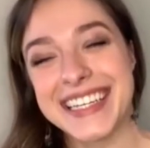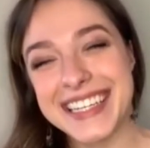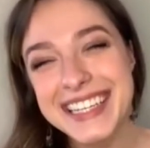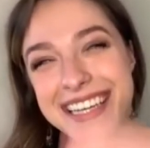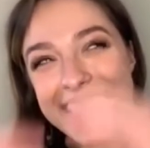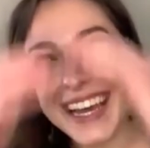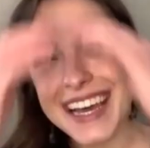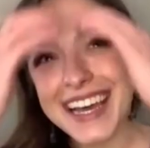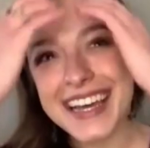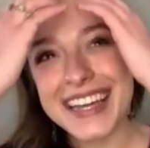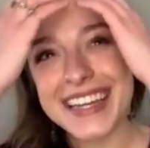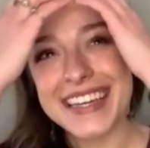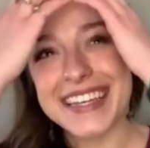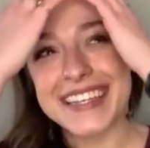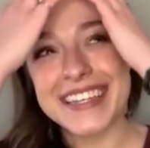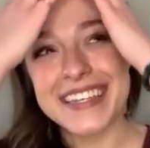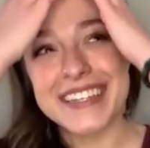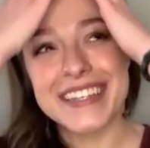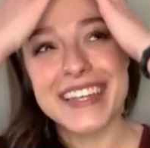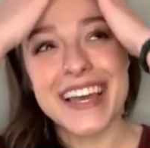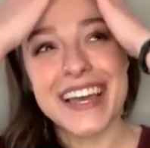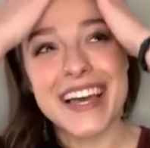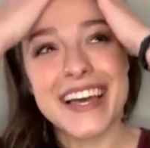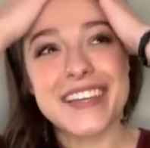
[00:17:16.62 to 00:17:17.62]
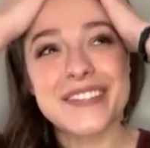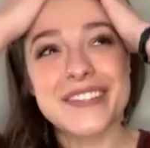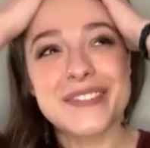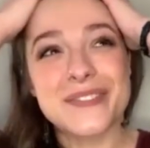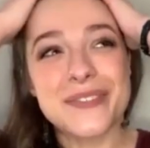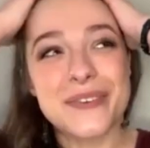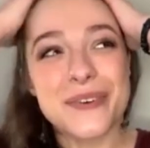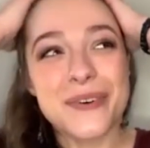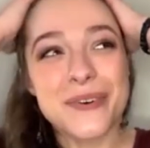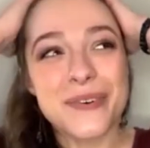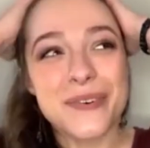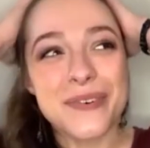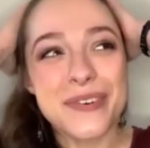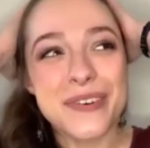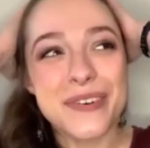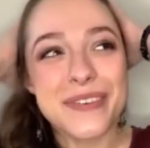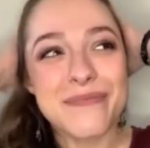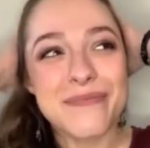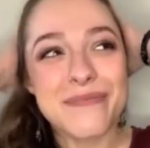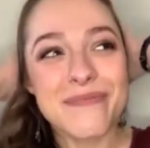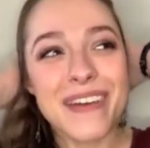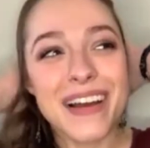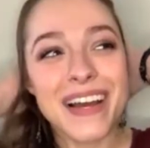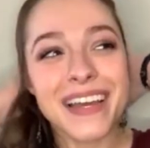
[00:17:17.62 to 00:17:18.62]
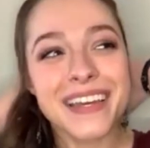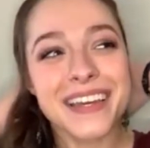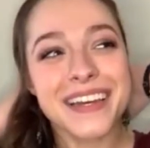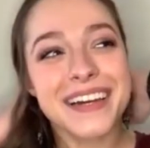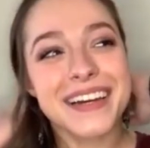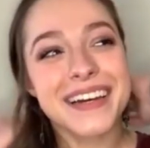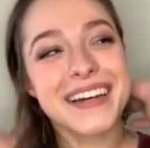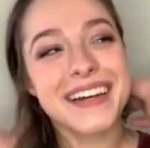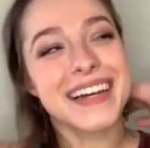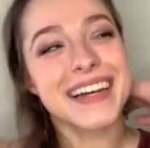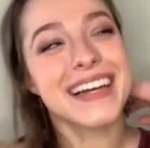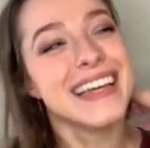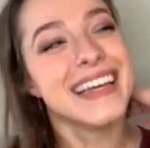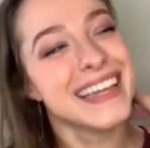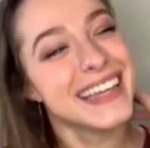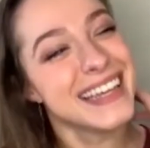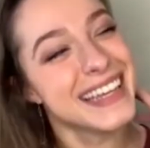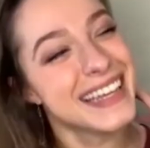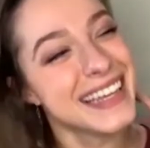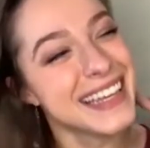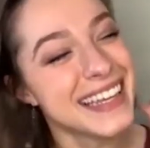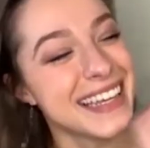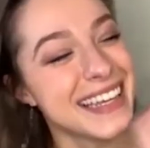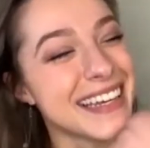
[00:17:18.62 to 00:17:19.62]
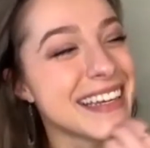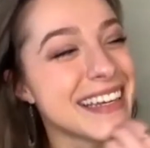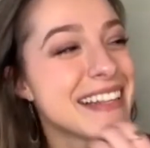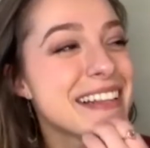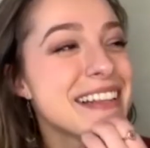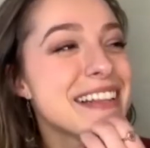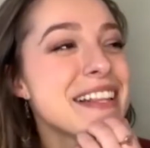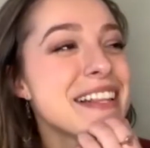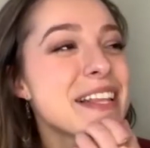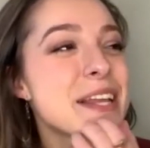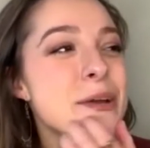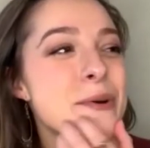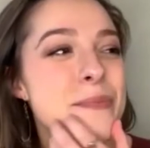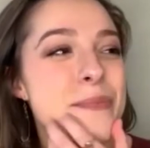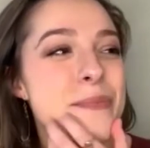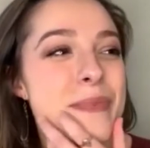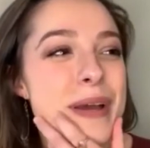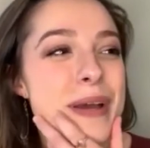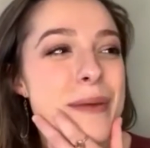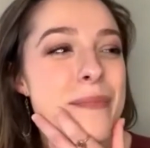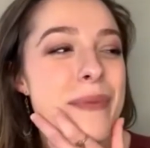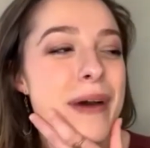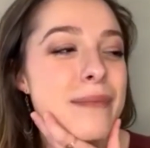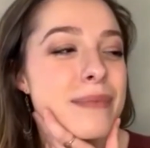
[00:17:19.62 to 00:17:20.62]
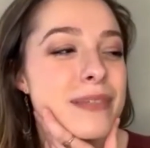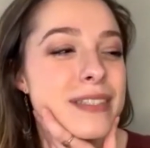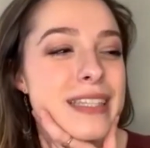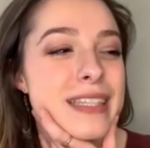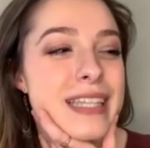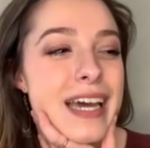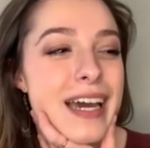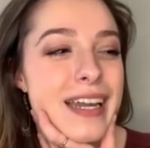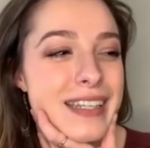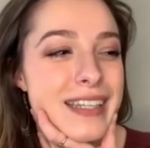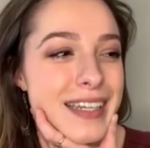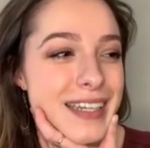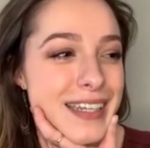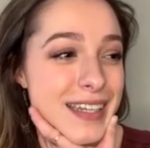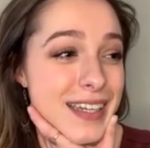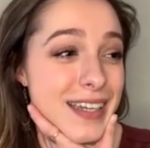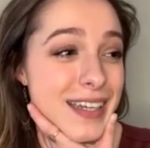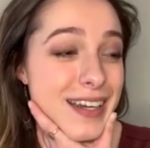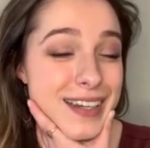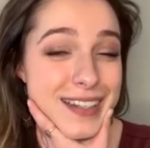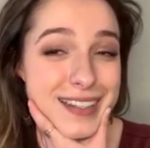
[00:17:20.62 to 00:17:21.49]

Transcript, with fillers: Yeah, yeah. So my uh, my baba Darinka